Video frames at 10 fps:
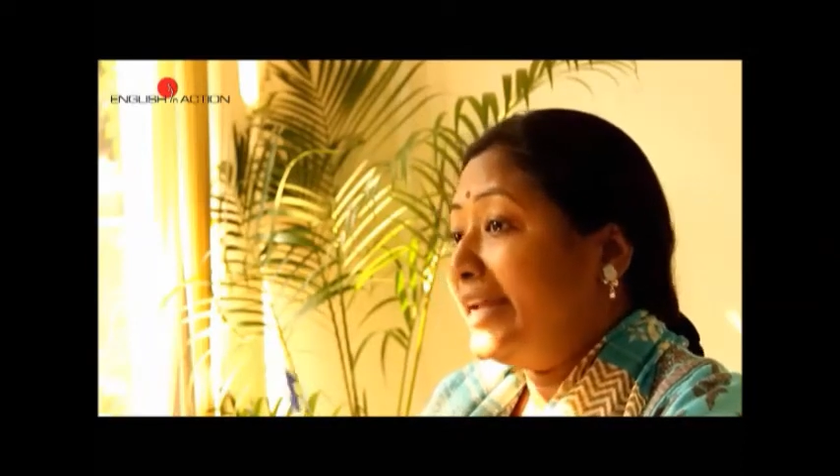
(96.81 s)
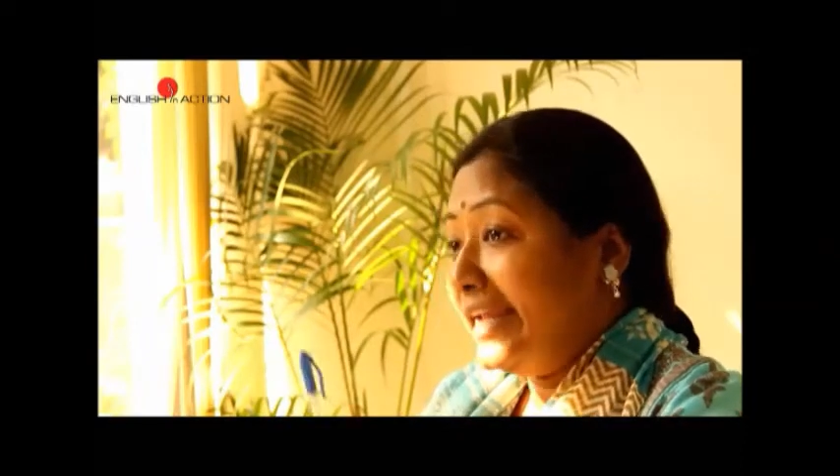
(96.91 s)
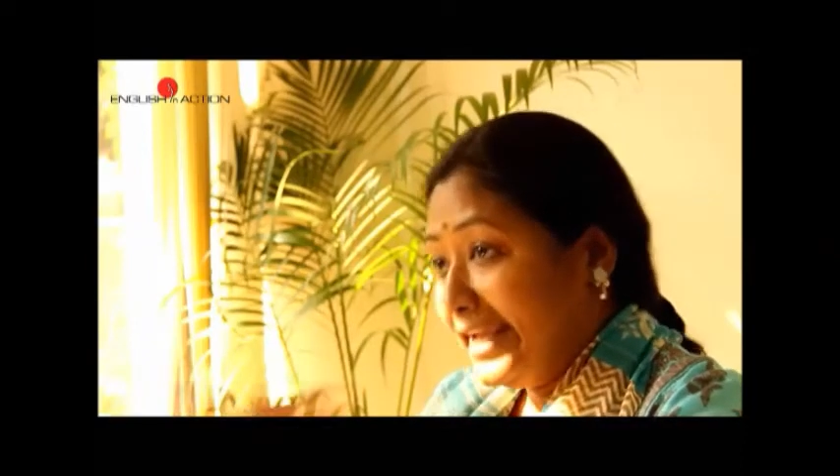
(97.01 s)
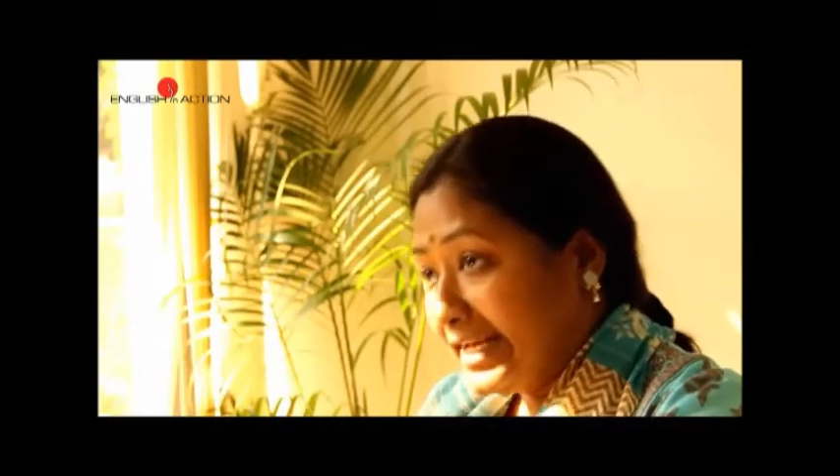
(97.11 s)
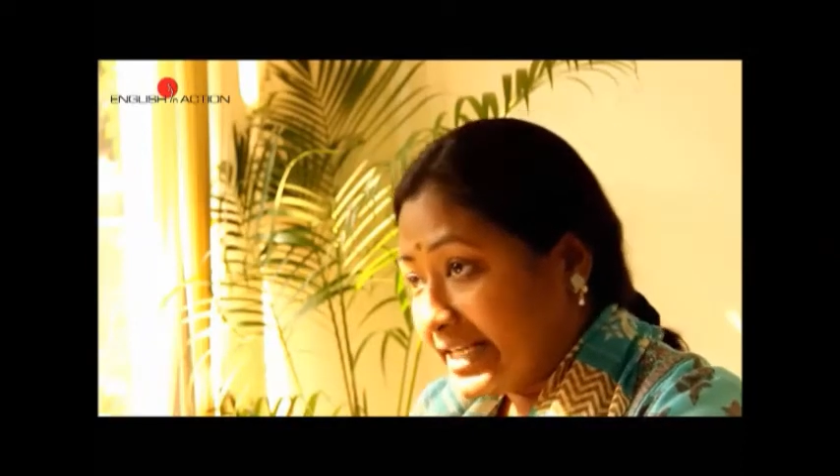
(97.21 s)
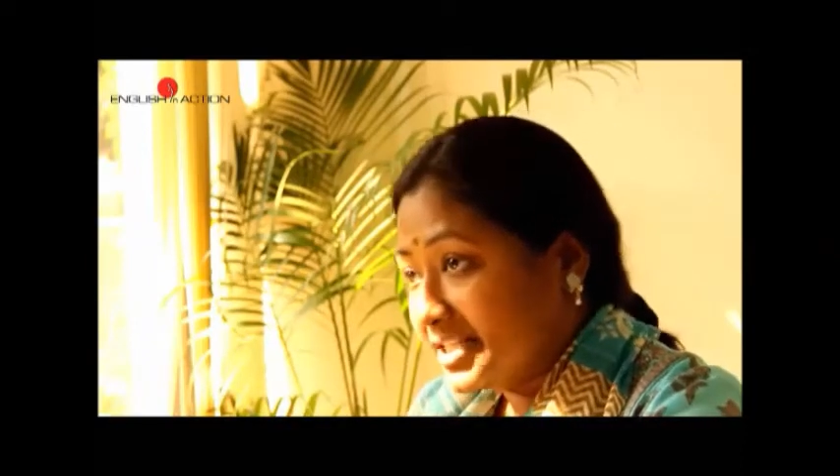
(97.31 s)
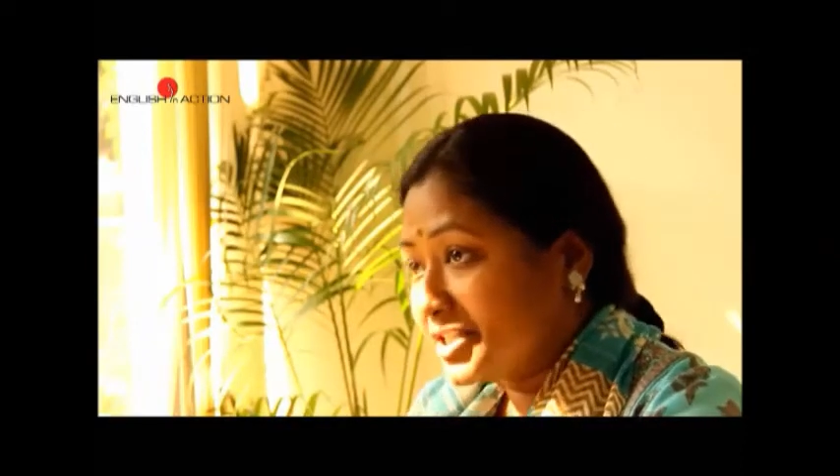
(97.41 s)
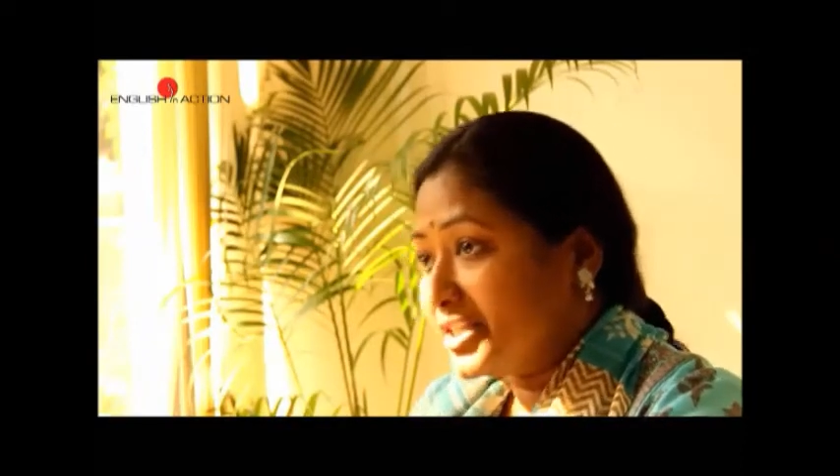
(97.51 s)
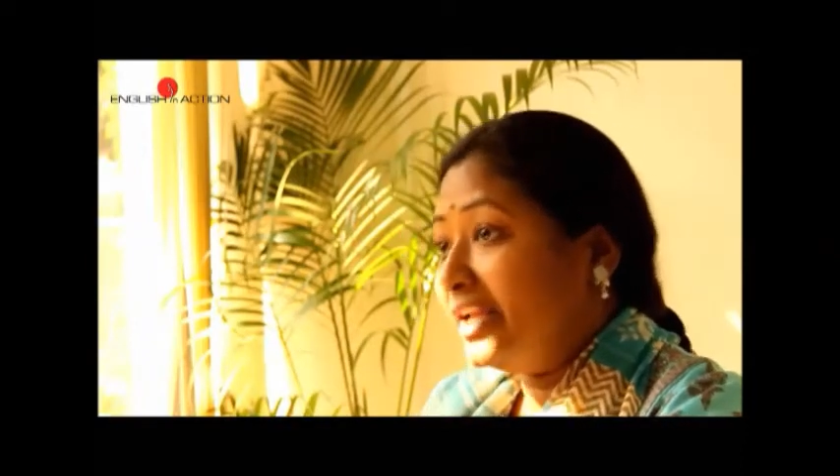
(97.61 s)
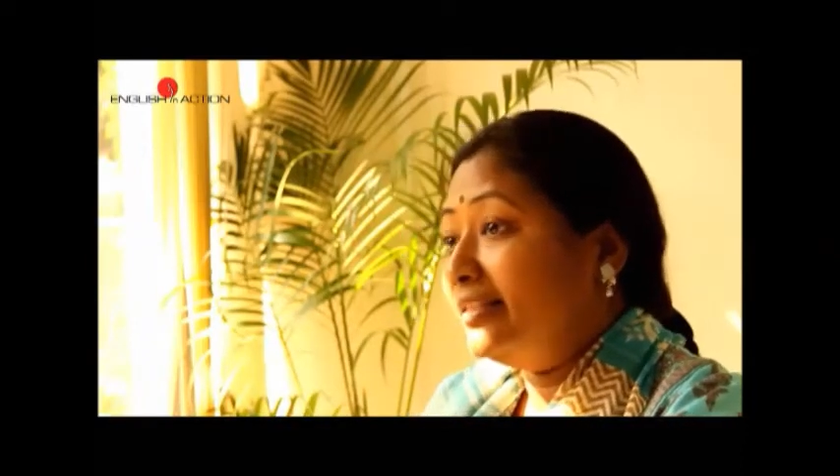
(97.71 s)

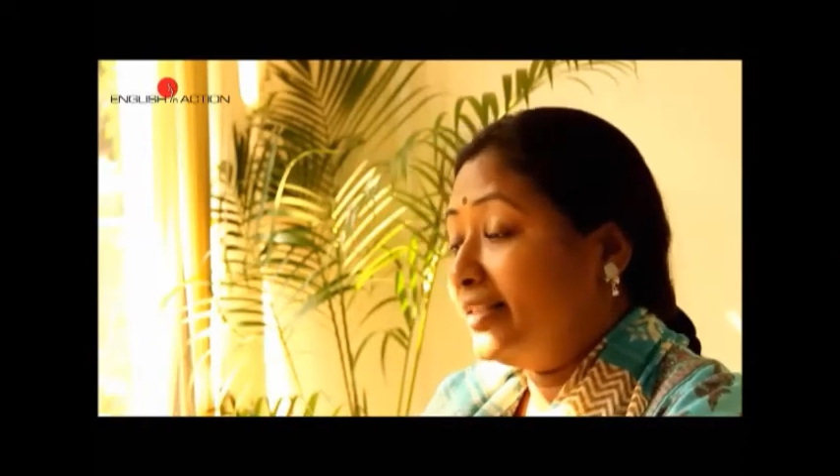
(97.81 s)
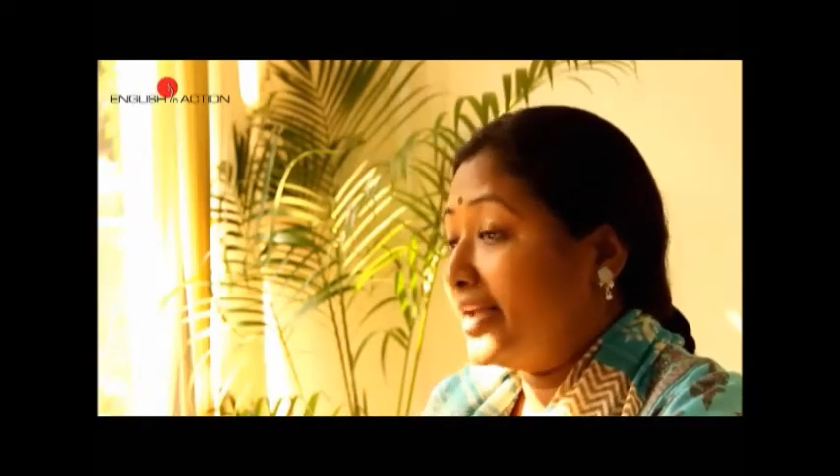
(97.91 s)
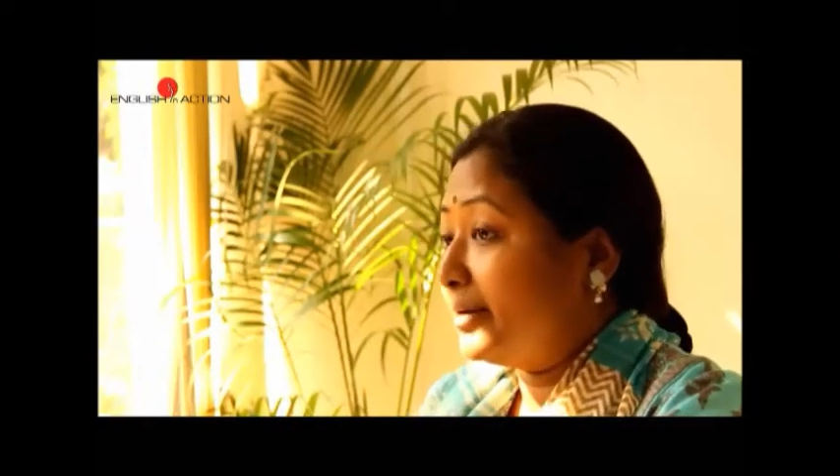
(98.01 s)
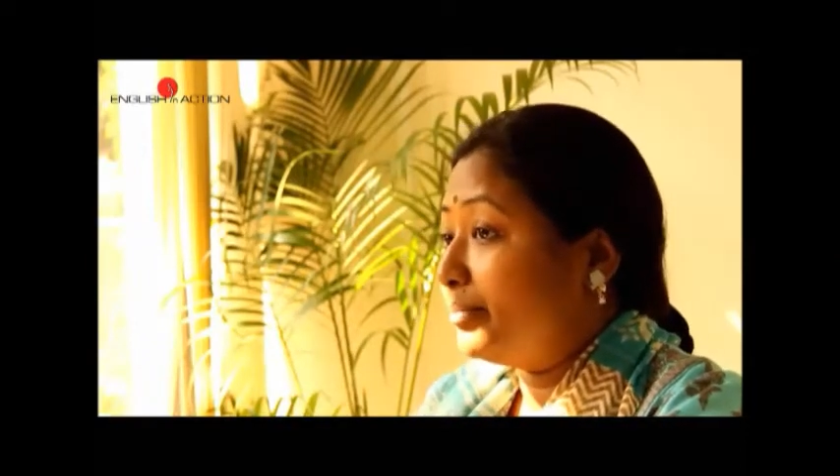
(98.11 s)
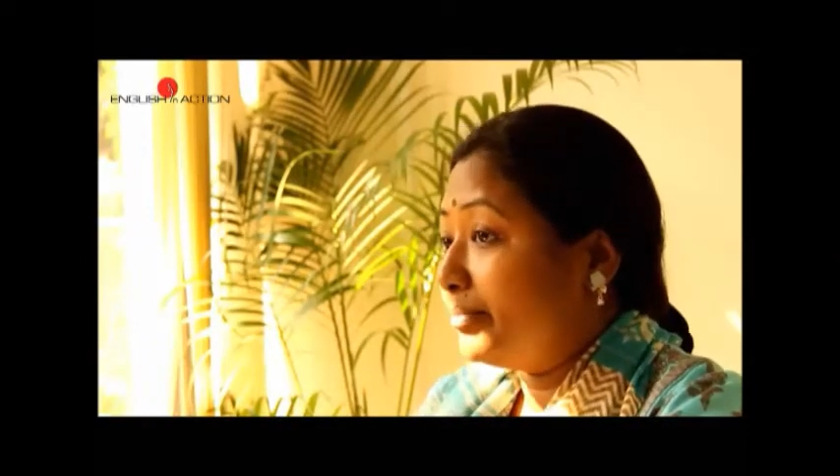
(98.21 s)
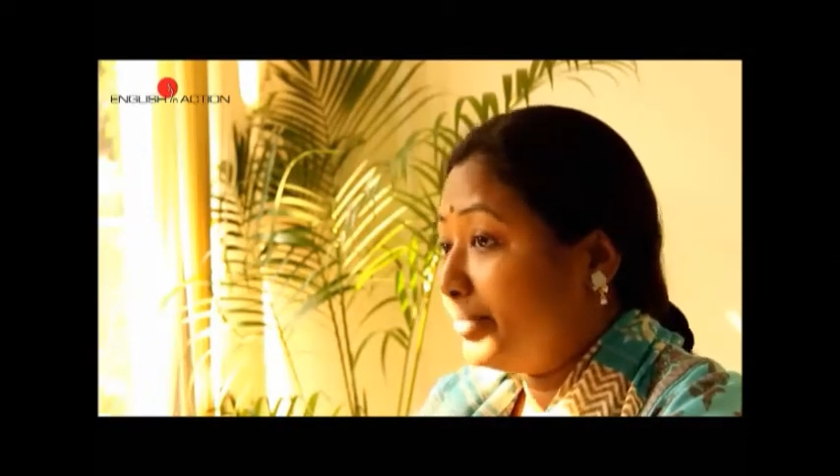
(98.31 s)
English in their